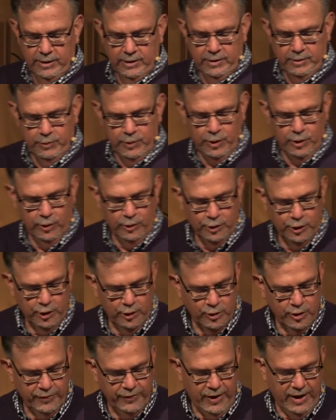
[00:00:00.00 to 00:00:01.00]
We're told
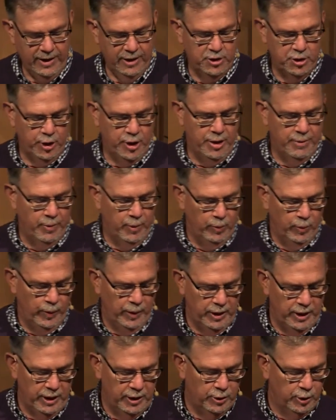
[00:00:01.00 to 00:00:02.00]
Joseph had a dream, and when
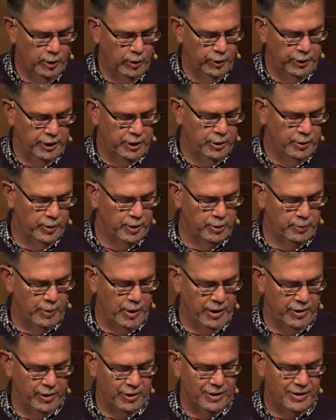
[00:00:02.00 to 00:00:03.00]
he told it to his
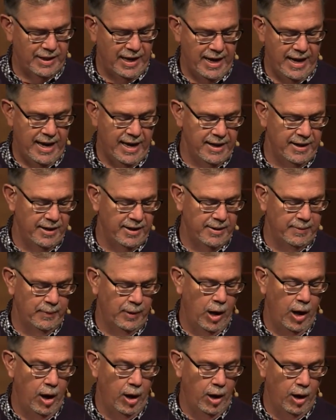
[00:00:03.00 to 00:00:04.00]
brothers, they hated him
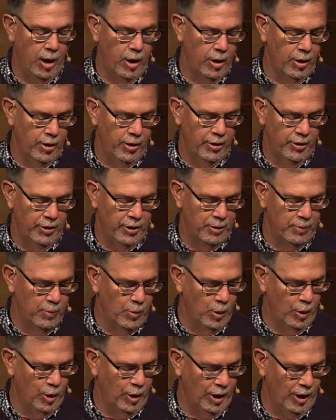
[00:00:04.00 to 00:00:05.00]
all the
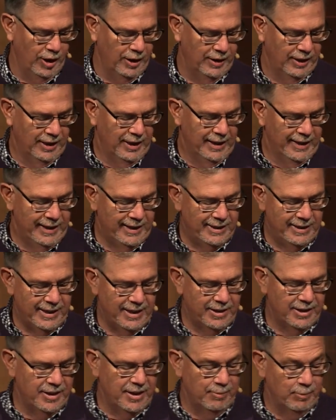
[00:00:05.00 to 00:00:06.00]
more. He said
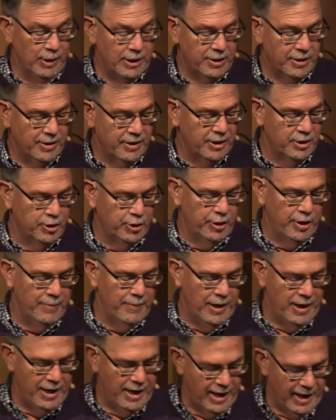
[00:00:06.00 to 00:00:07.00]
to them, listen to this dream
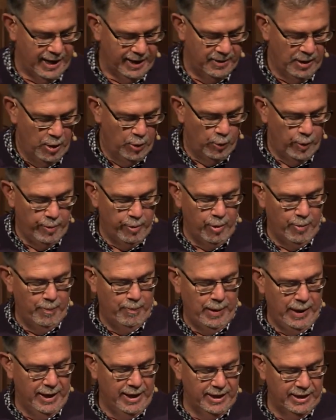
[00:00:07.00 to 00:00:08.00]
I had. We were
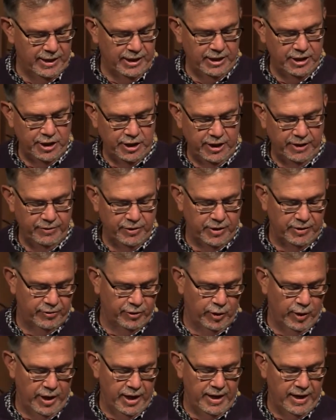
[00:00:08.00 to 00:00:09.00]
binding sheaves of
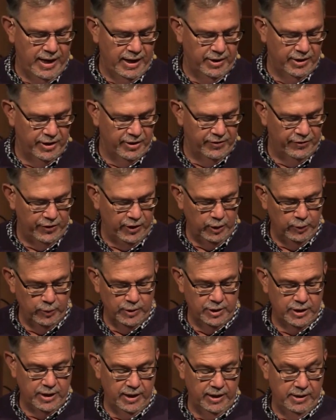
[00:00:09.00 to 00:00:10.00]
grain out in the field when
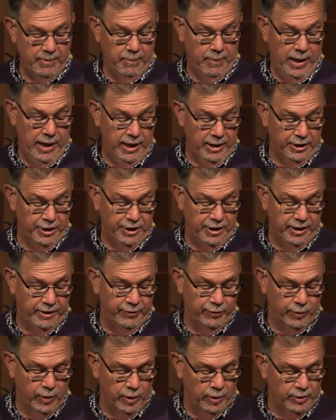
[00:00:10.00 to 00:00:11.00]
suddenly my
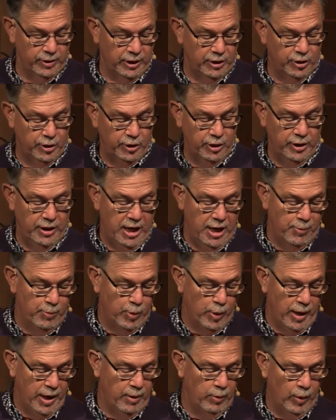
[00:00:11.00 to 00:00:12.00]
sheaf rose and stood
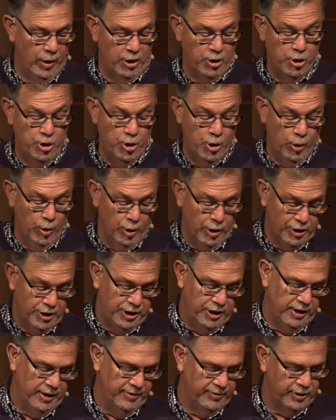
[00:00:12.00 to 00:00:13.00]
upright while your
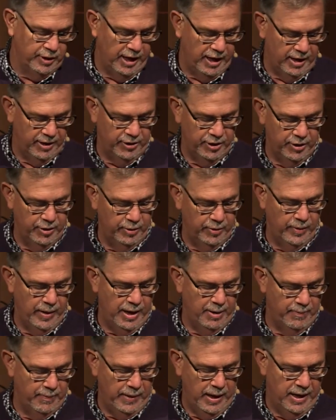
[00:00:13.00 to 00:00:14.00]
sheaves gathered
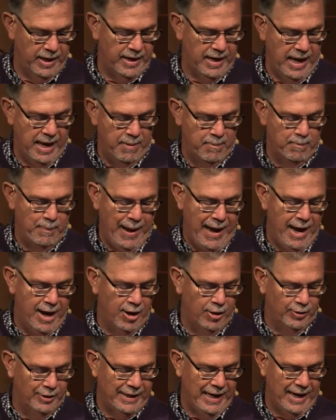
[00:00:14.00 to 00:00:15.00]
around mine and
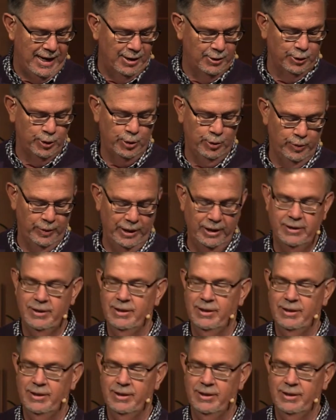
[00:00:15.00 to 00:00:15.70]
bowed down to it.